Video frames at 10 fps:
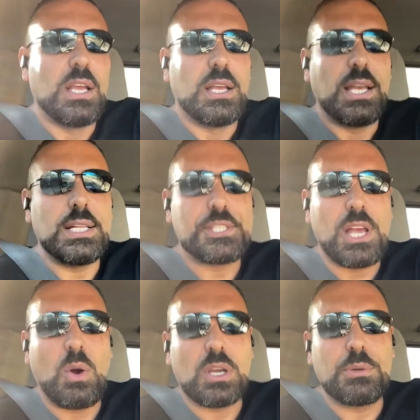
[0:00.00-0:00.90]
And
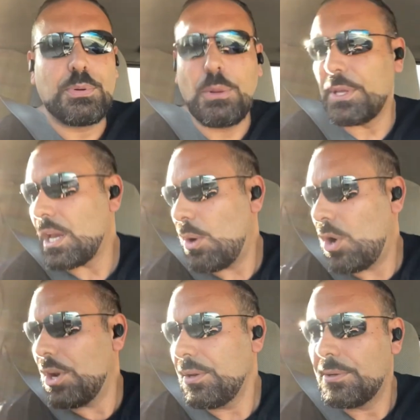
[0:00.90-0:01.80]
so I could probably go
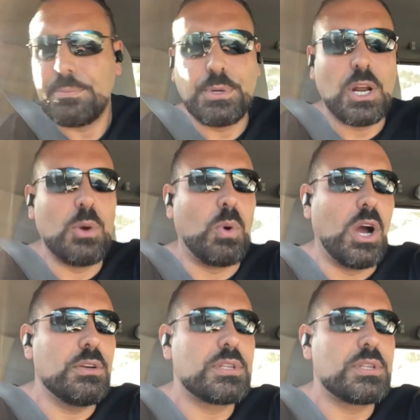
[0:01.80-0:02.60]
on, but I won't.